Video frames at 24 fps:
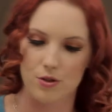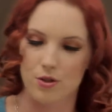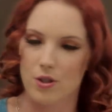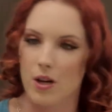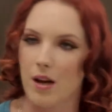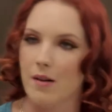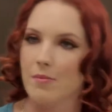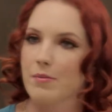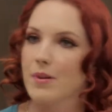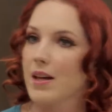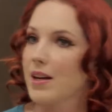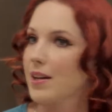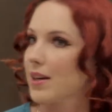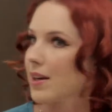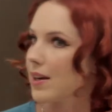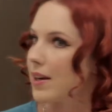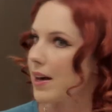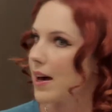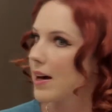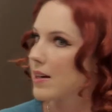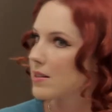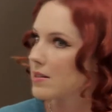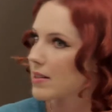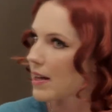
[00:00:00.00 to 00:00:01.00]
shop, Lucky
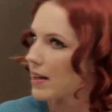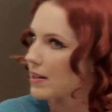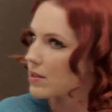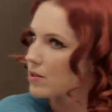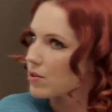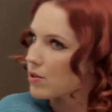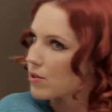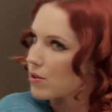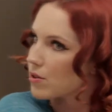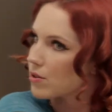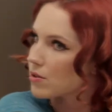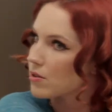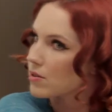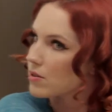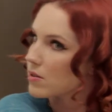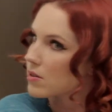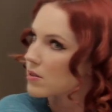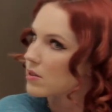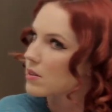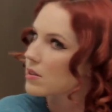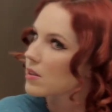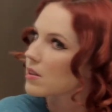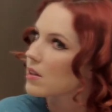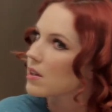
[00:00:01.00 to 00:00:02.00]
Cat Tattoo,
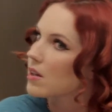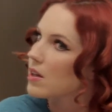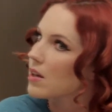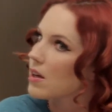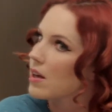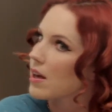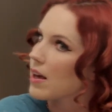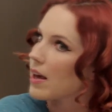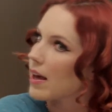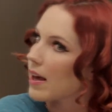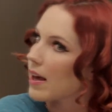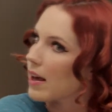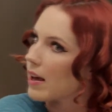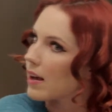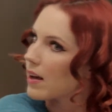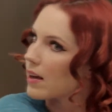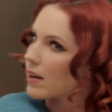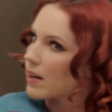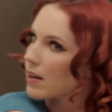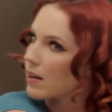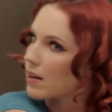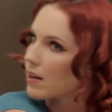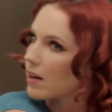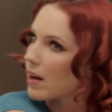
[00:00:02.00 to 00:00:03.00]

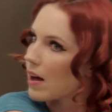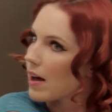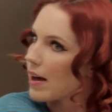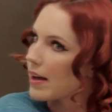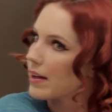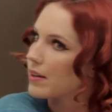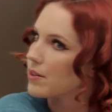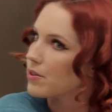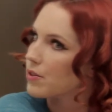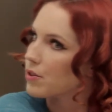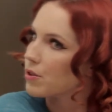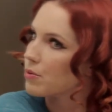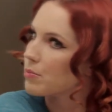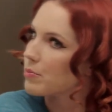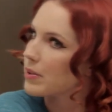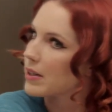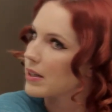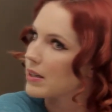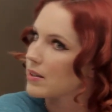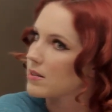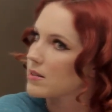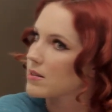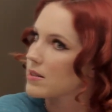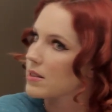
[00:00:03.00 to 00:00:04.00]
and I do
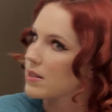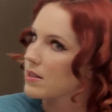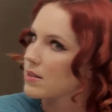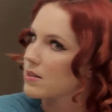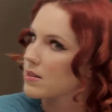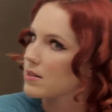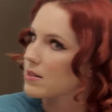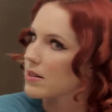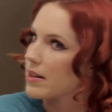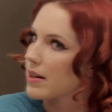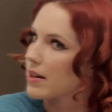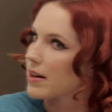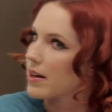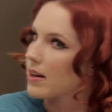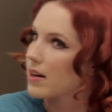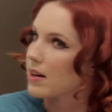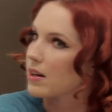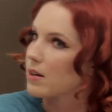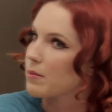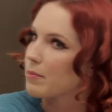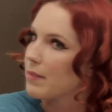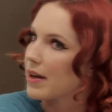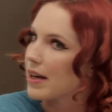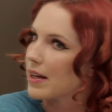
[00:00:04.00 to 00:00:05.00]
piercings there
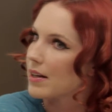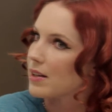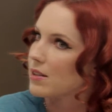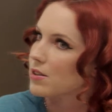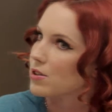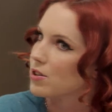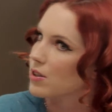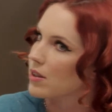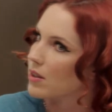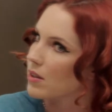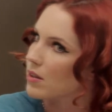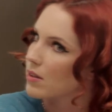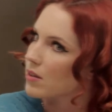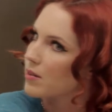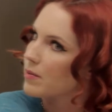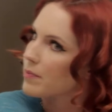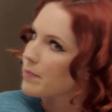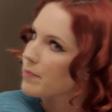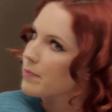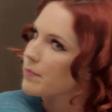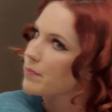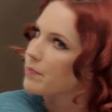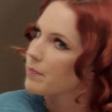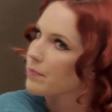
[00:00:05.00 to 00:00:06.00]
and manage it.
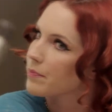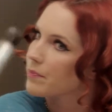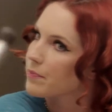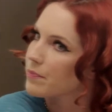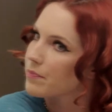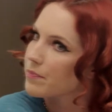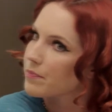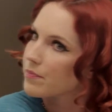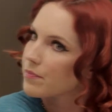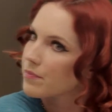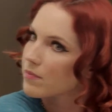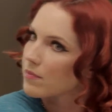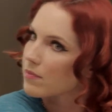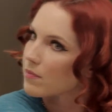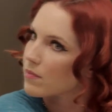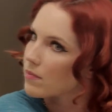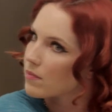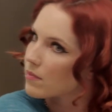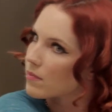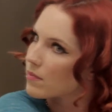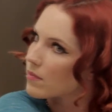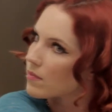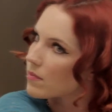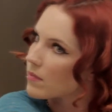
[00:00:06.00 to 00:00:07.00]

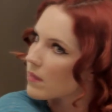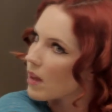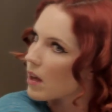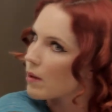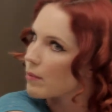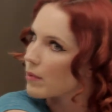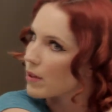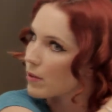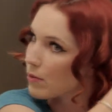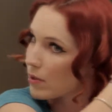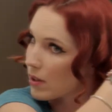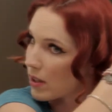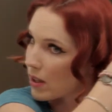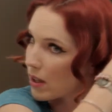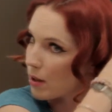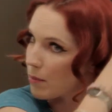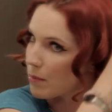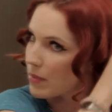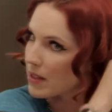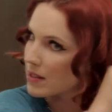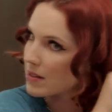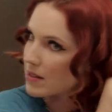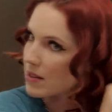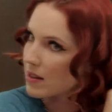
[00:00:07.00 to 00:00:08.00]
I've been really
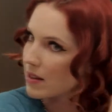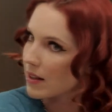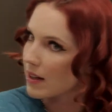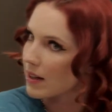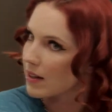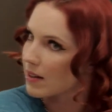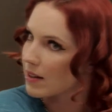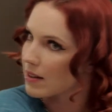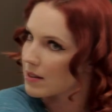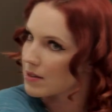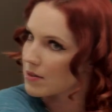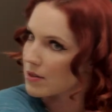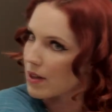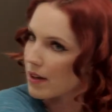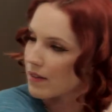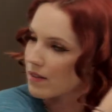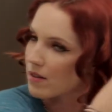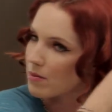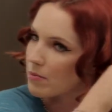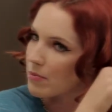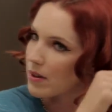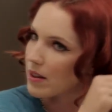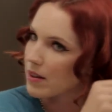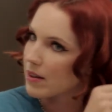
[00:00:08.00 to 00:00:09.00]
busy lately, so I
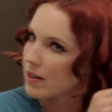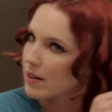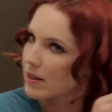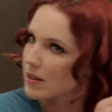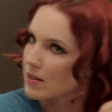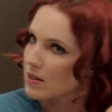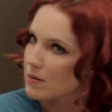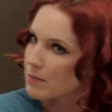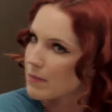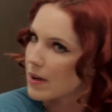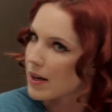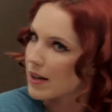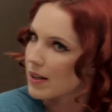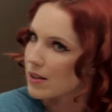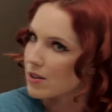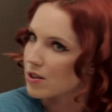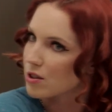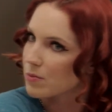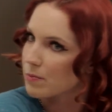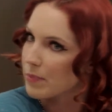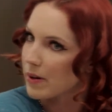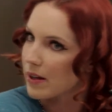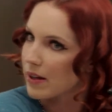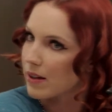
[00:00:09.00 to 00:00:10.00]
haven't been there as much,
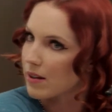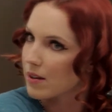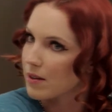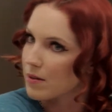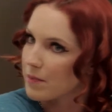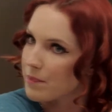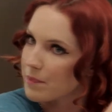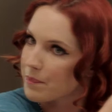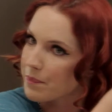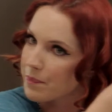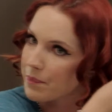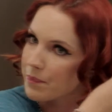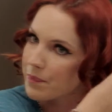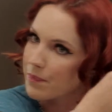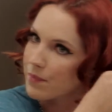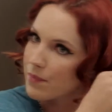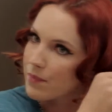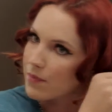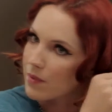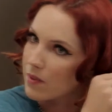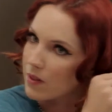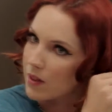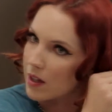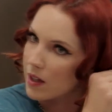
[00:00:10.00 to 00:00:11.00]
but
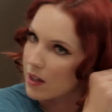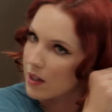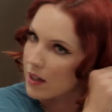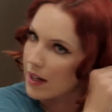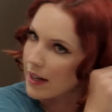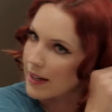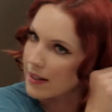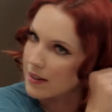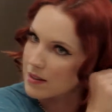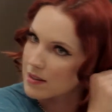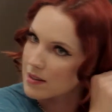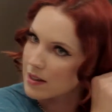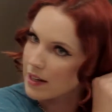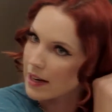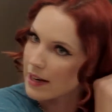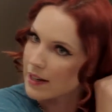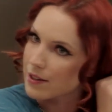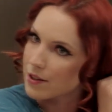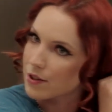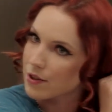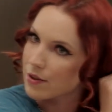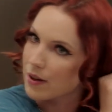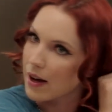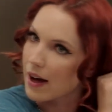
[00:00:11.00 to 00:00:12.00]
the clients that I
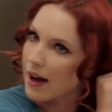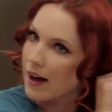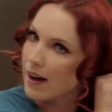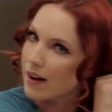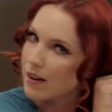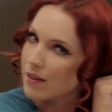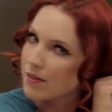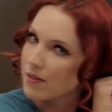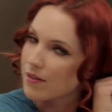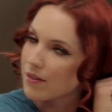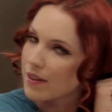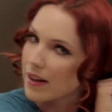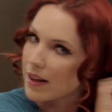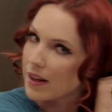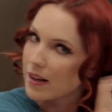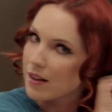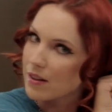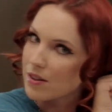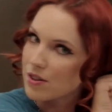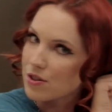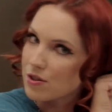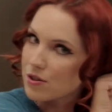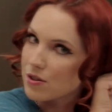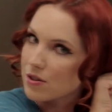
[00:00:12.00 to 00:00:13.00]
do have,
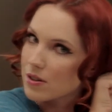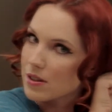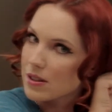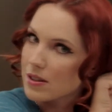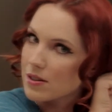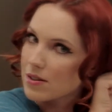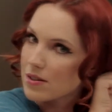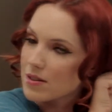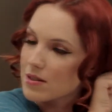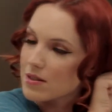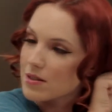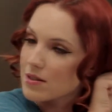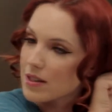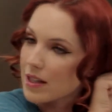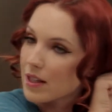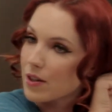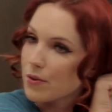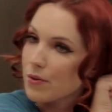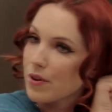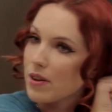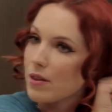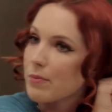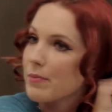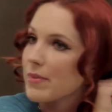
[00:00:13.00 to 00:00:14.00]
they usually just stick
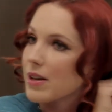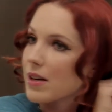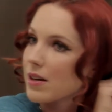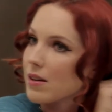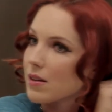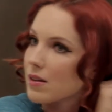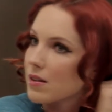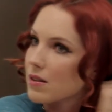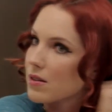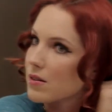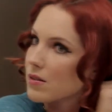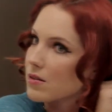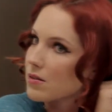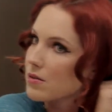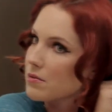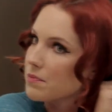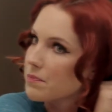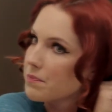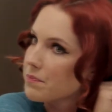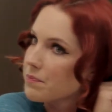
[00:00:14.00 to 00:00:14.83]
with me and